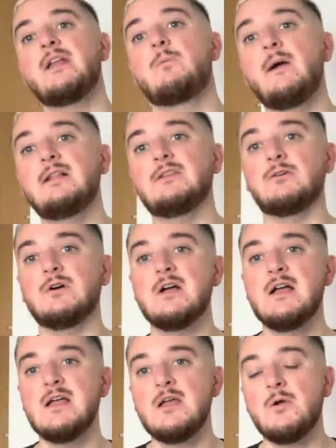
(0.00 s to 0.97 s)
a while, though.
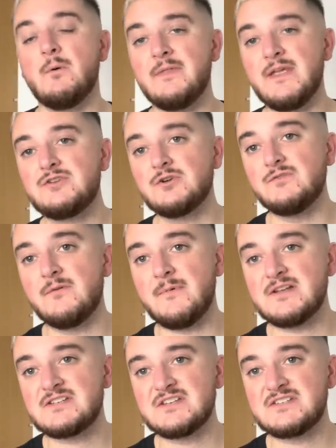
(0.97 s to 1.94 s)
When they took over
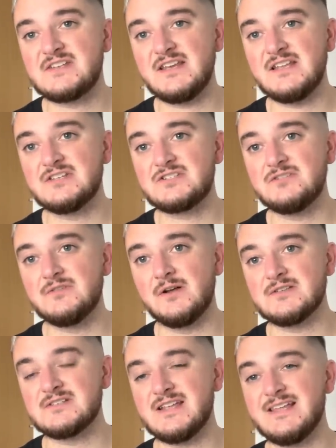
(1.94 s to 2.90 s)
Manchester City in
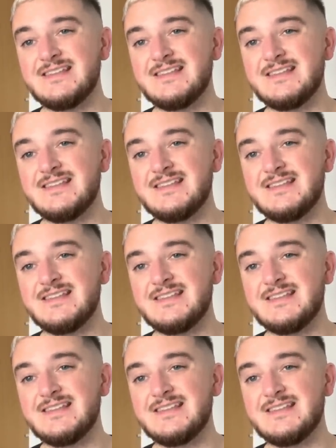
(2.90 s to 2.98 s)
2008,